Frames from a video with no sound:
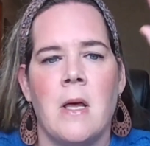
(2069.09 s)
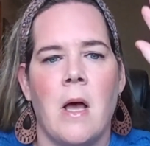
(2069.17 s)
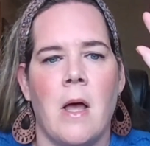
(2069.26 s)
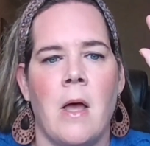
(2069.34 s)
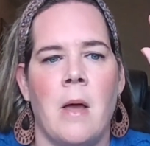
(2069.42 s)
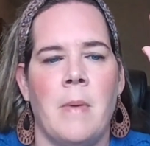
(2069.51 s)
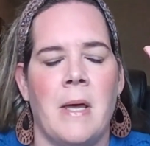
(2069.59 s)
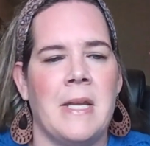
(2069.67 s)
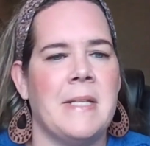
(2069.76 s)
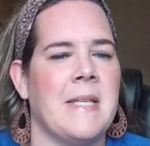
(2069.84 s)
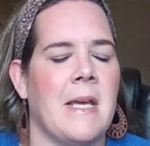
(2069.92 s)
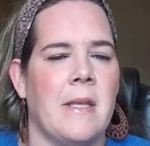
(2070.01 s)

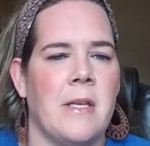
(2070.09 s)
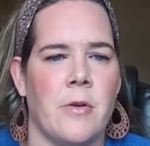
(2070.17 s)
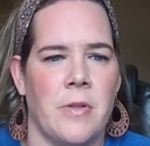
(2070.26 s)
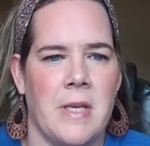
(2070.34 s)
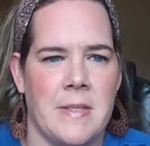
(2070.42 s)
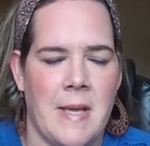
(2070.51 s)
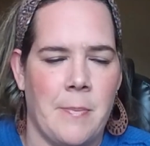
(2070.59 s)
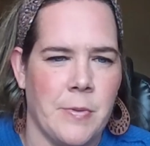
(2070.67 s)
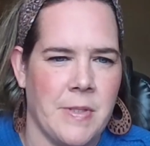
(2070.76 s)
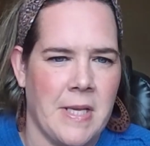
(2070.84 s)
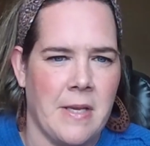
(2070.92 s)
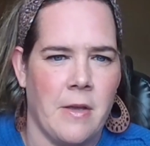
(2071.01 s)
Here are the examples
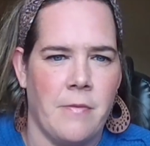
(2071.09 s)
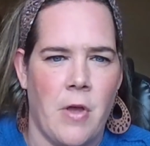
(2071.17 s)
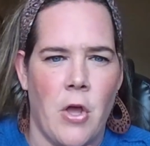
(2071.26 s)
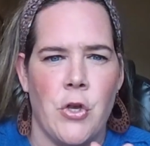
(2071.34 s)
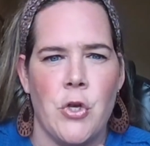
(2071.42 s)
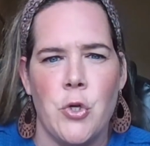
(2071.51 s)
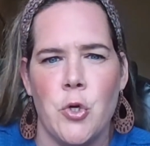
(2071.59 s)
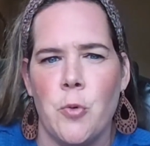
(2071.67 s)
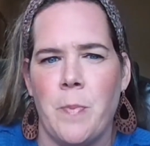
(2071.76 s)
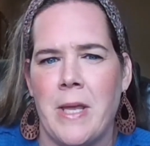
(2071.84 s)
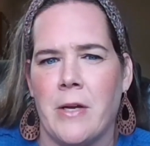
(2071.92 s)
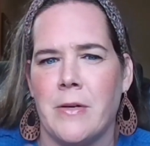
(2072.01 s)
they give. A new
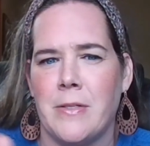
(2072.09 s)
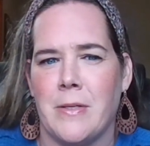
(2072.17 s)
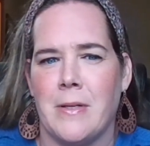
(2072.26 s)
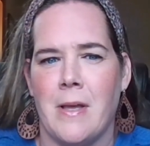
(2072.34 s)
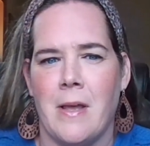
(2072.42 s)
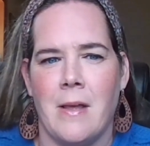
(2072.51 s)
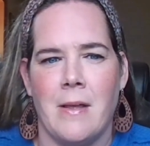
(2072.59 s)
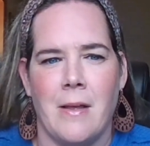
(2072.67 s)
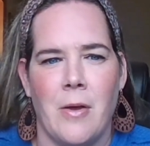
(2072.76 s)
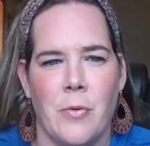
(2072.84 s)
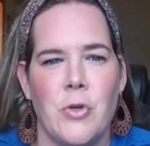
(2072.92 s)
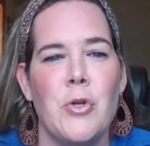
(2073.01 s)

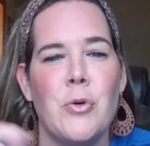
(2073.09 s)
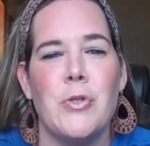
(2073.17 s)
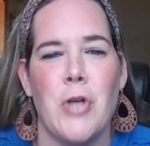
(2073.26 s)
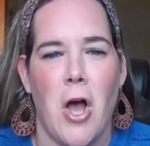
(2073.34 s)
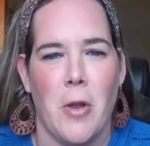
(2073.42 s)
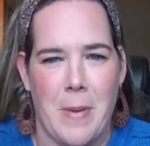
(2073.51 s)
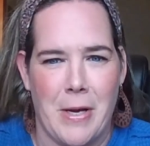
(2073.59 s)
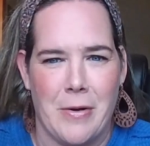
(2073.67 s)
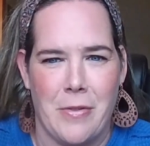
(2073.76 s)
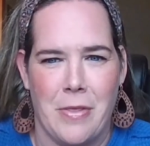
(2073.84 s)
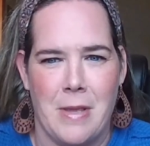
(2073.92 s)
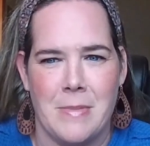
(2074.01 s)
dog parent
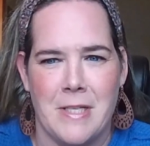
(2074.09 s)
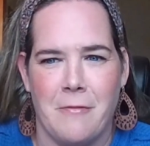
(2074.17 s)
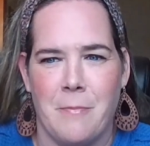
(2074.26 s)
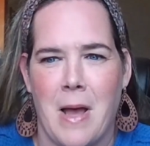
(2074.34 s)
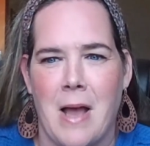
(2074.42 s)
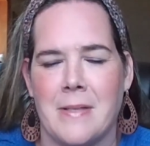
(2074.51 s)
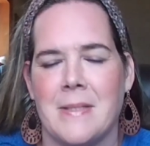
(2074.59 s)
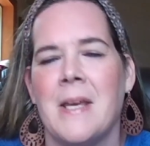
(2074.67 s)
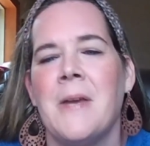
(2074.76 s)
themed gift box.